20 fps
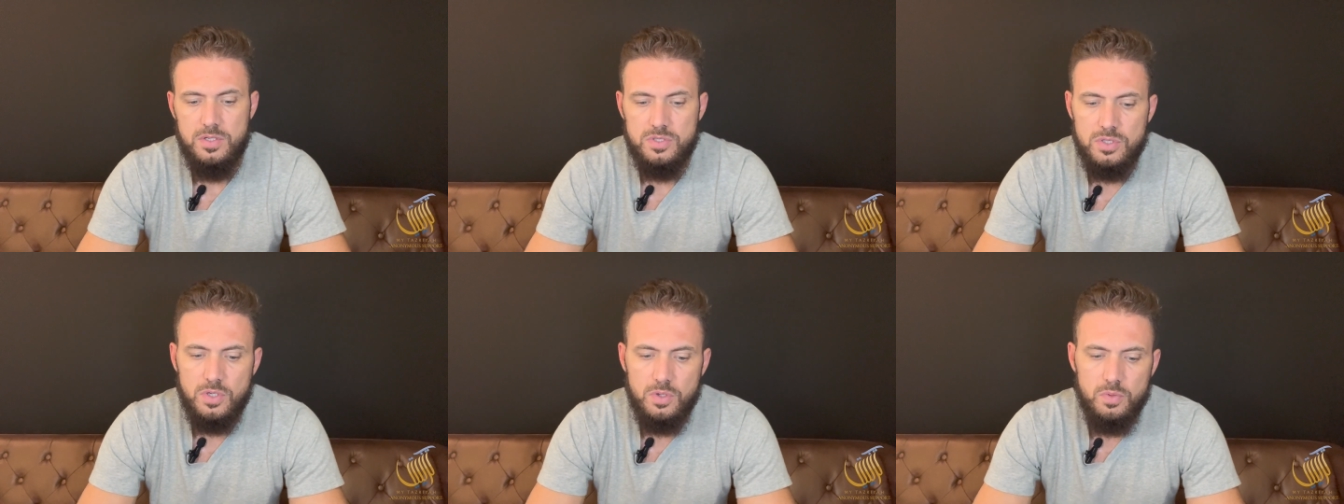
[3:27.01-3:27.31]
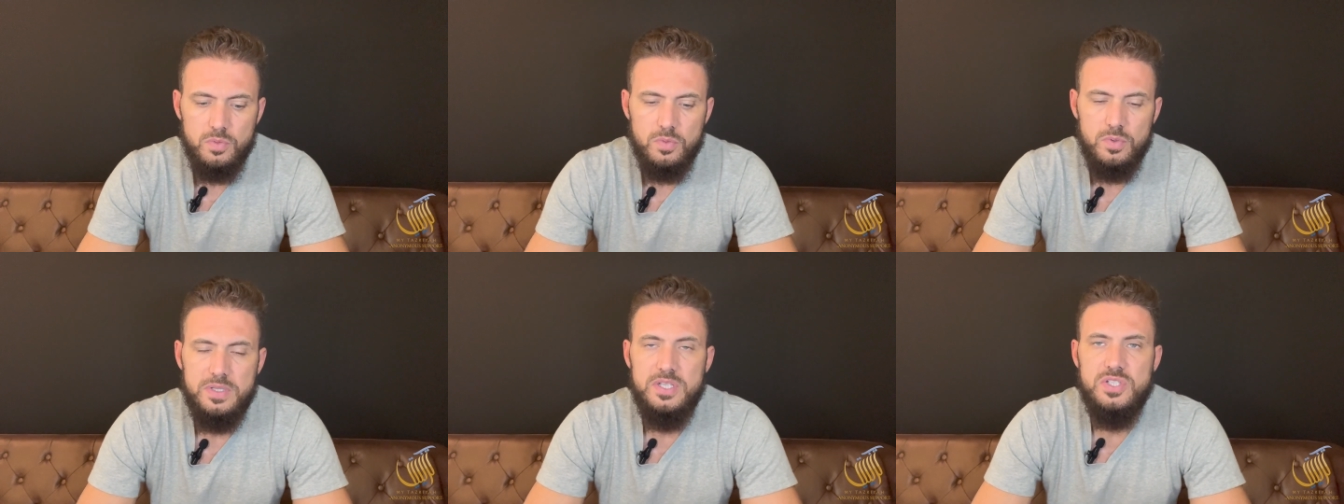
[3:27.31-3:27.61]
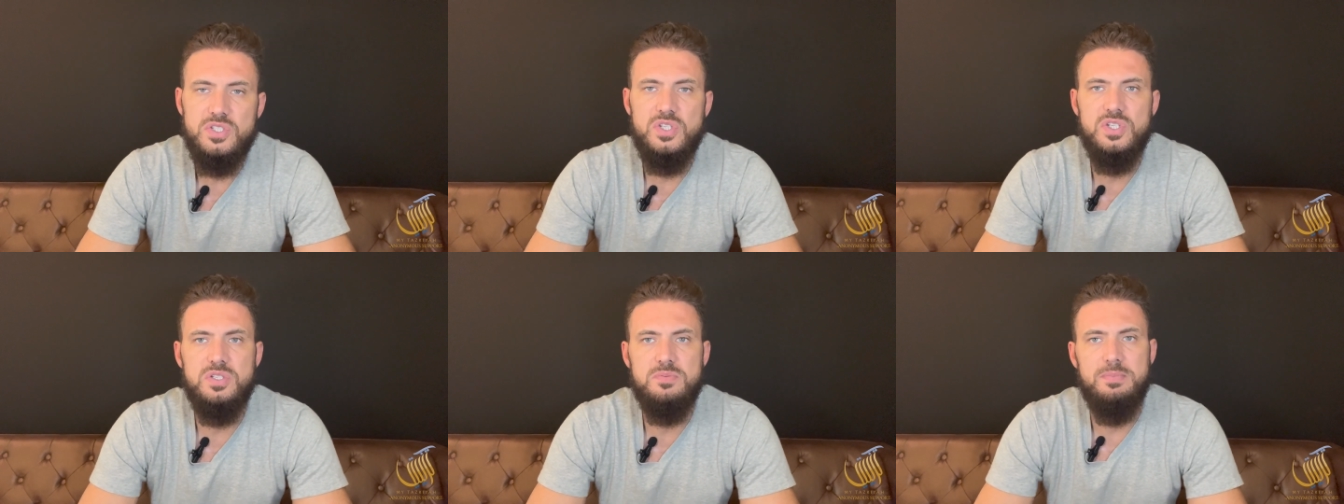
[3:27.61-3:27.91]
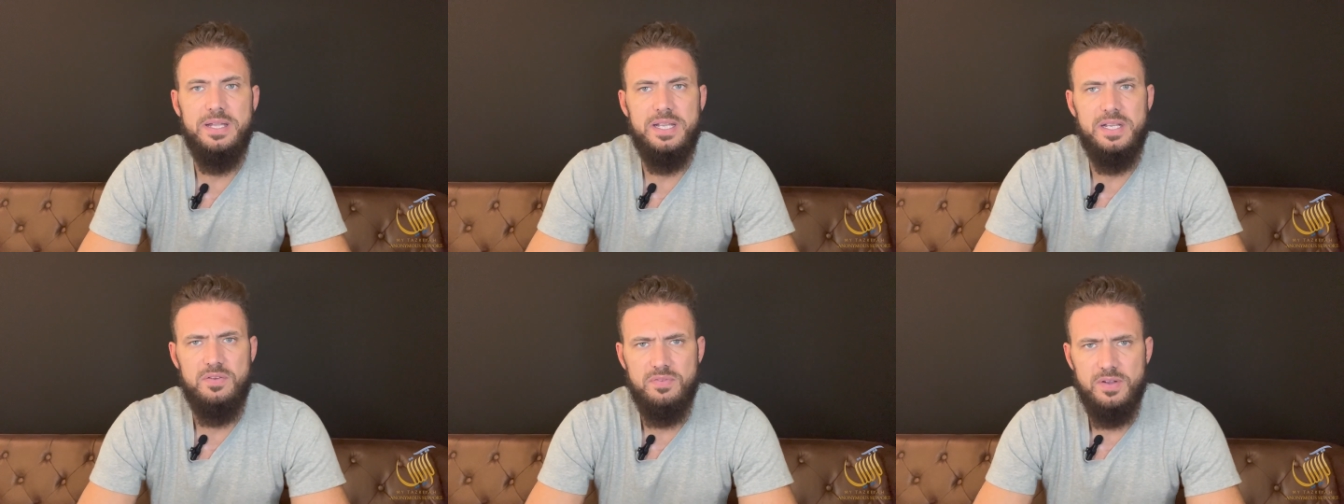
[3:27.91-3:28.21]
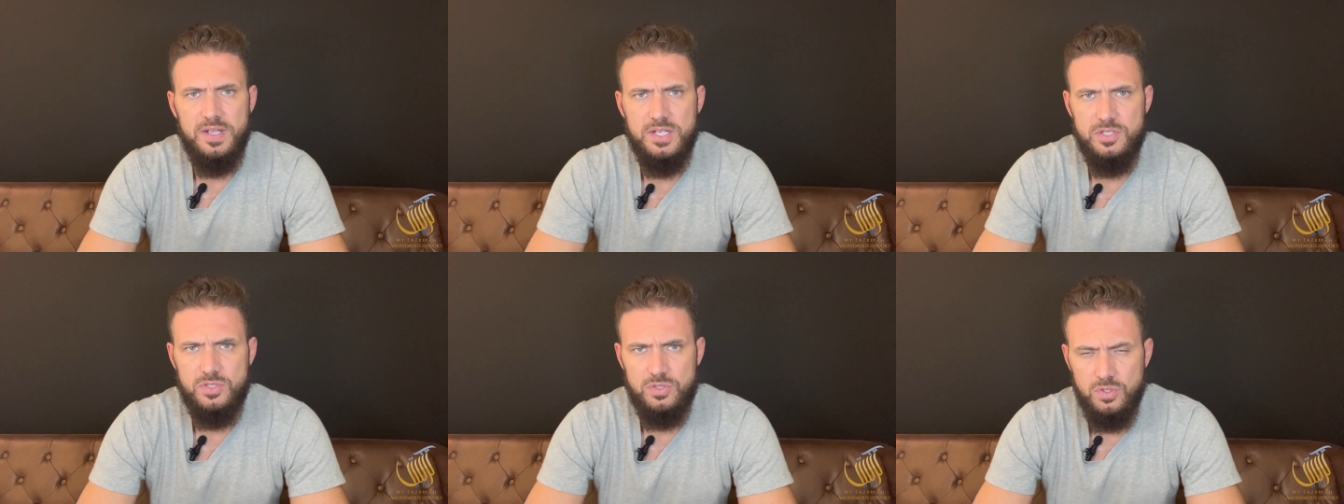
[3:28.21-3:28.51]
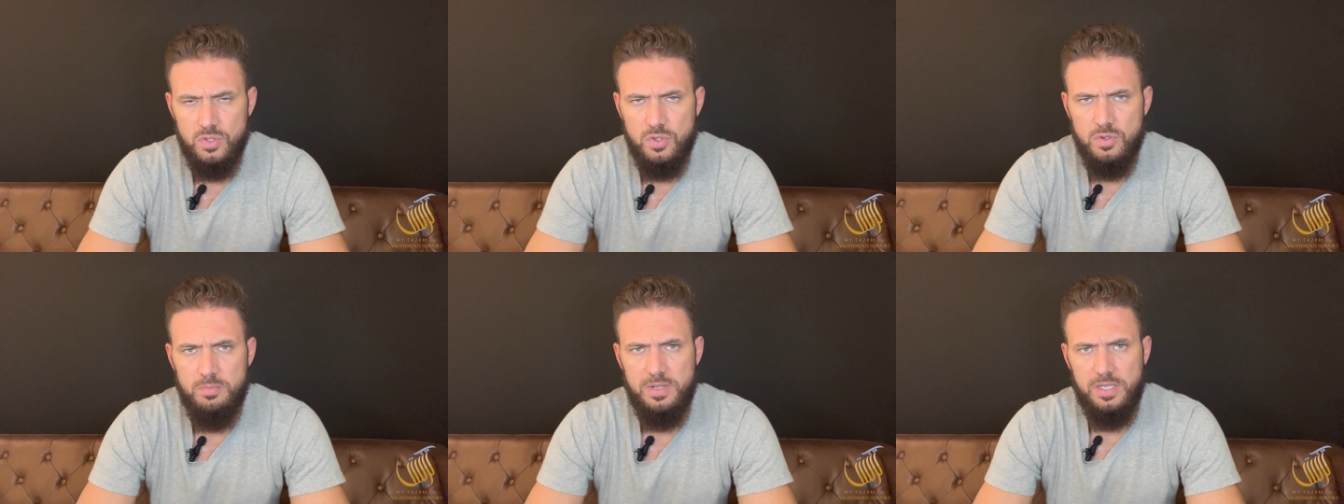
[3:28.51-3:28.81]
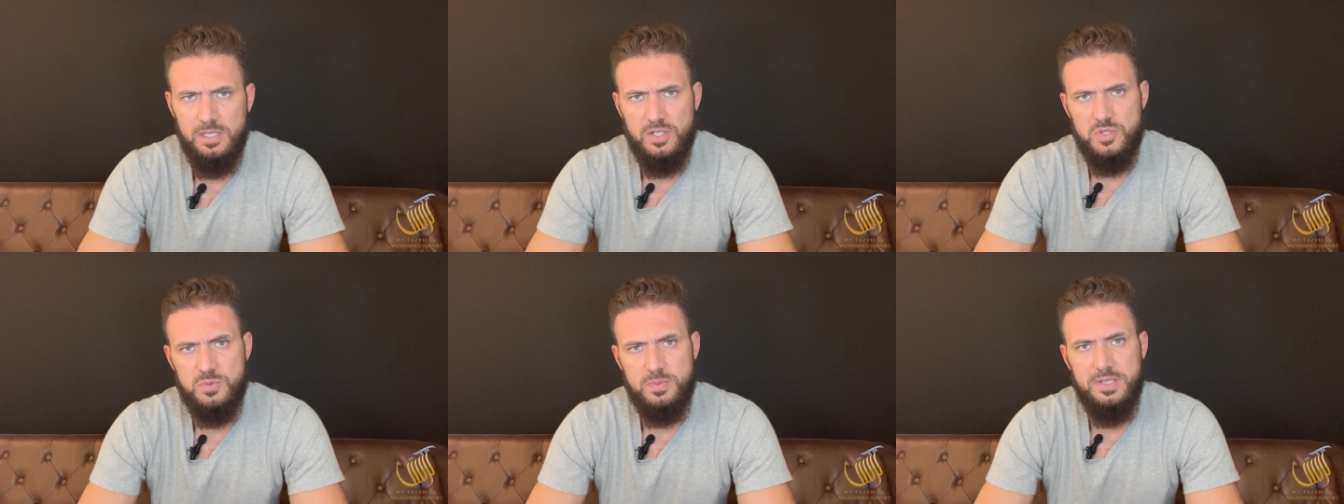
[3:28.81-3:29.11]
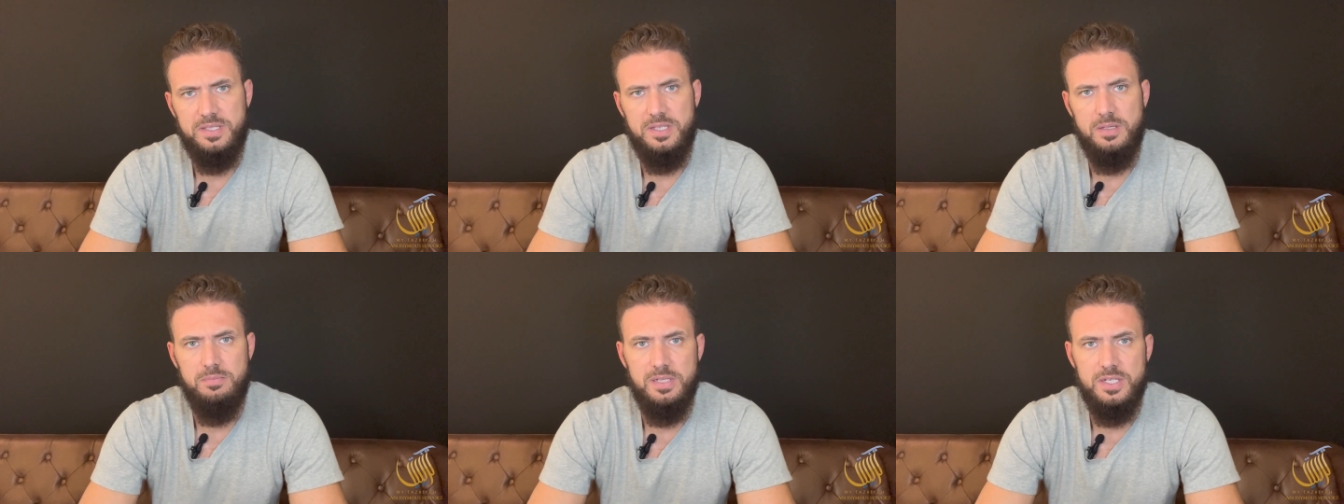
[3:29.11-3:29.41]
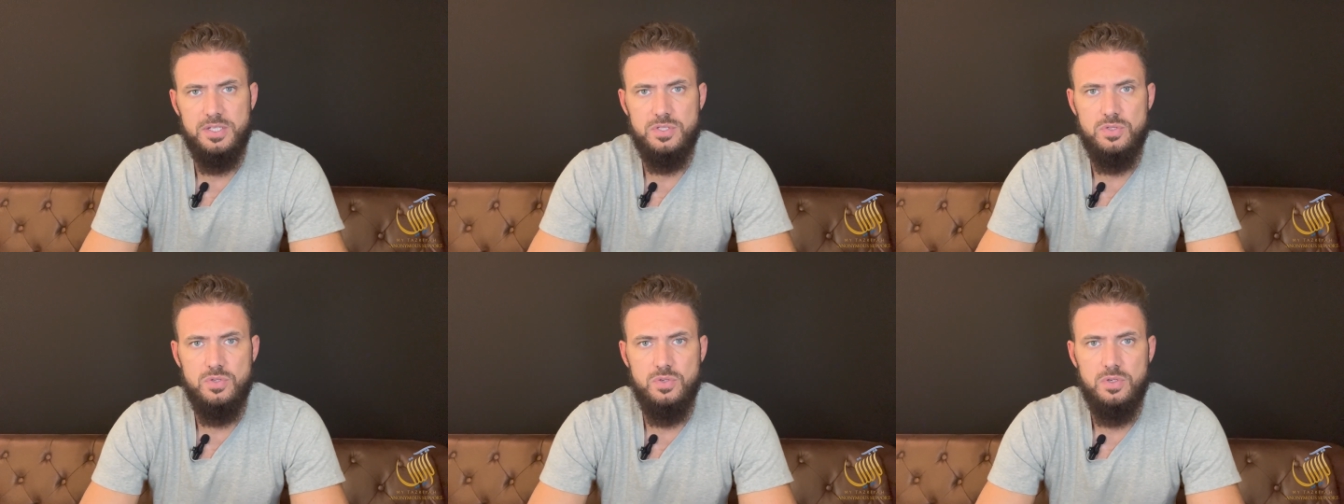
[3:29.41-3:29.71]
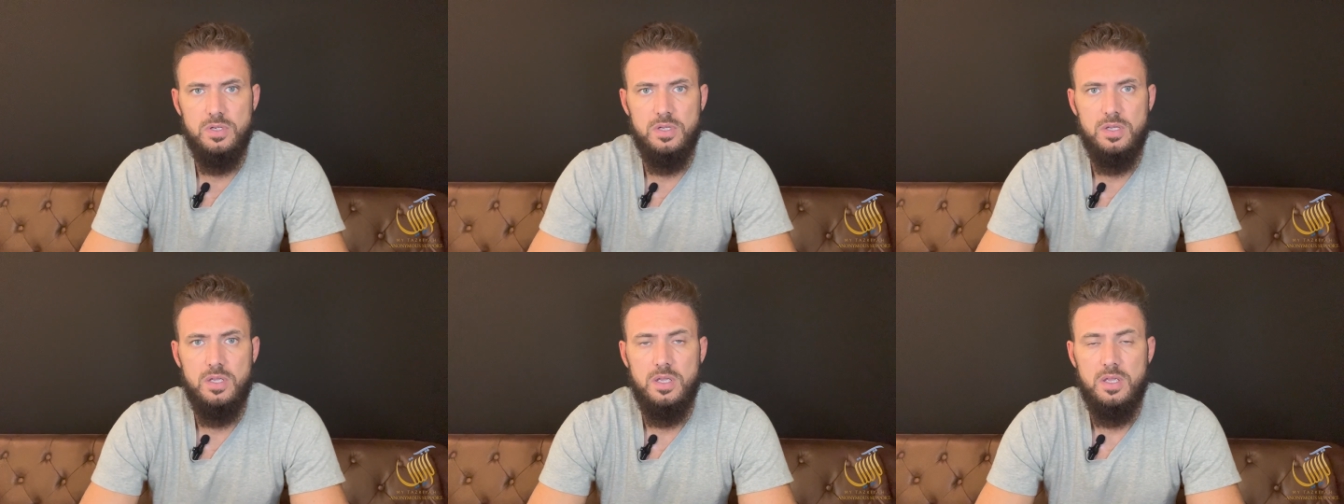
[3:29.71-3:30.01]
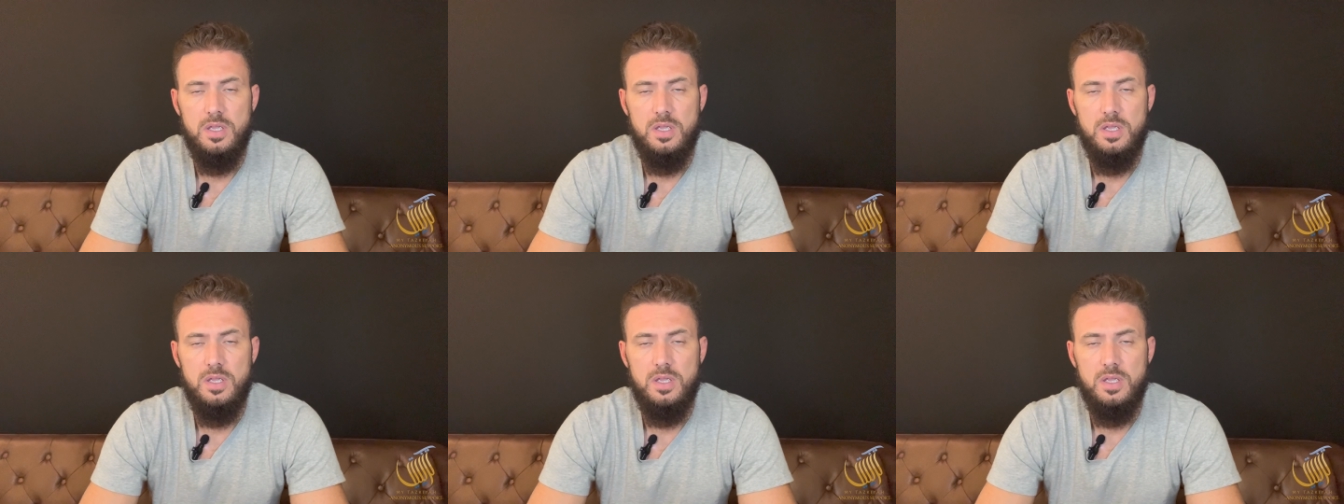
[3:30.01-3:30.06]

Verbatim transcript: So this is my advice to you. May Allah subhanahu bless you.